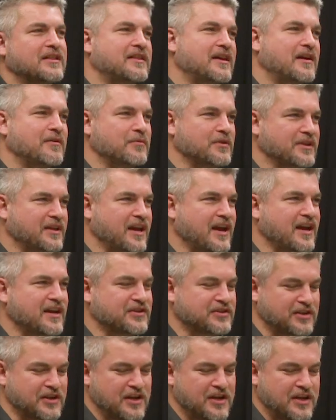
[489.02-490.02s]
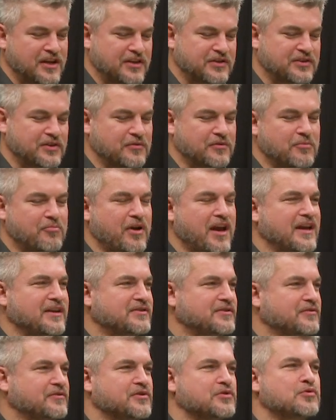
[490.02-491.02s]
that with cash. And so the
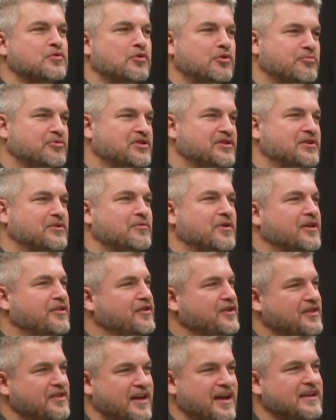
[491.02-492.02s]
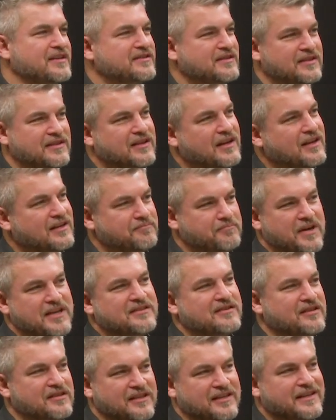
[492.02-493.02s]
banks are enormously wealthy thanks to
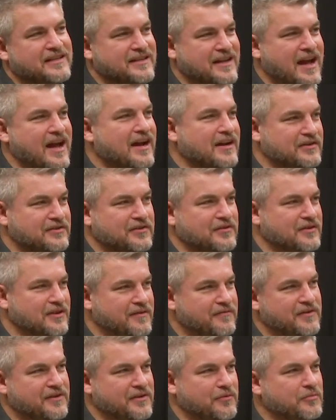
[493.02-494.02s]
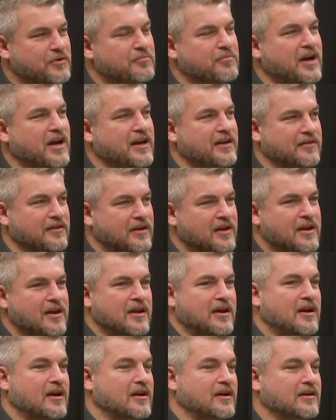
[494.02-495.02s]
basically a tax on everything we buy.
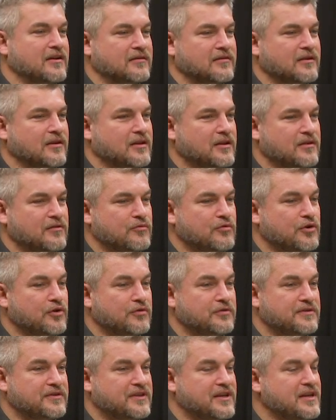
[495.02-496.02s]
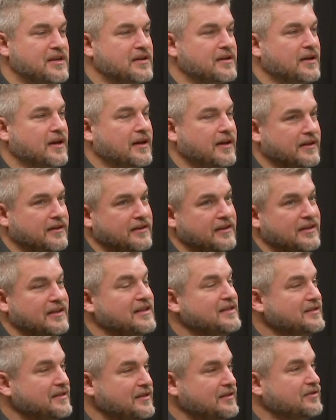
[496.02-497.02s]
You're seeing, at
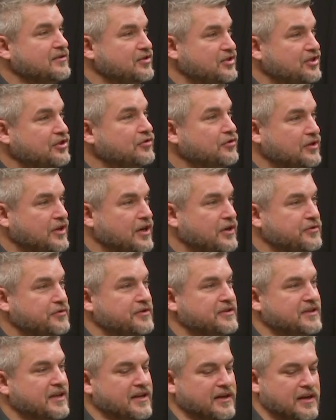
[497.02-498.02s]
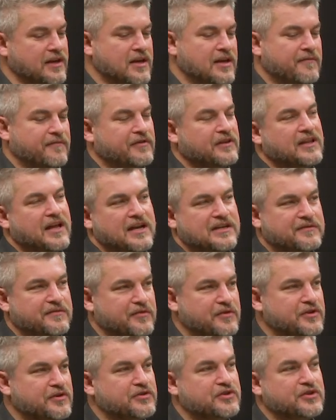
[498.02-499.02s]
least in certain countries, like for the last
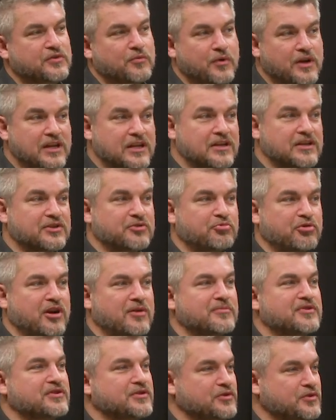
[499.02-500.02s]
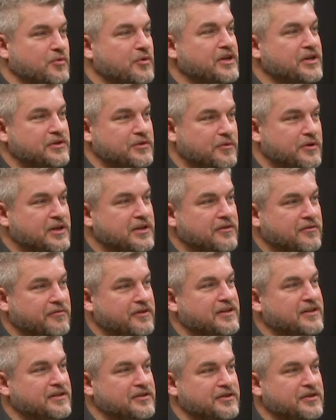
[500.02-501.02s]
few years, Sweden has promised in
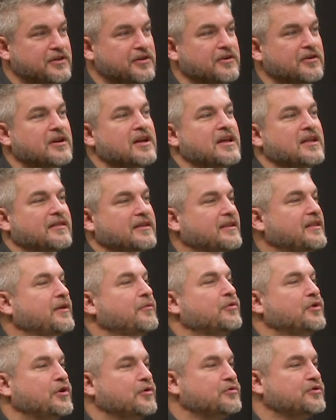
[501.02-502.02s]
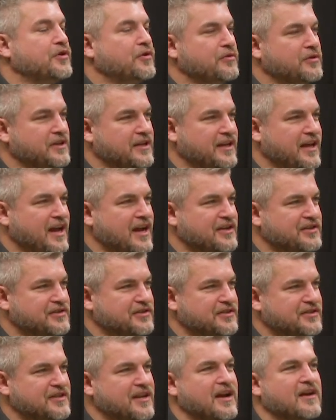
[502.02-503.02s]
2023, this year, that they would go totally
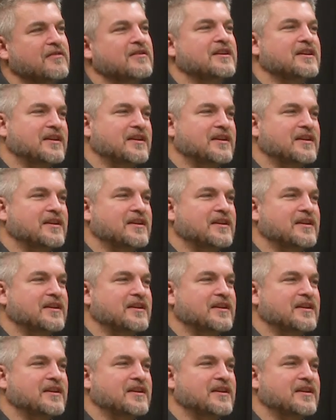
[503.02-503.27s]
cashless. Now,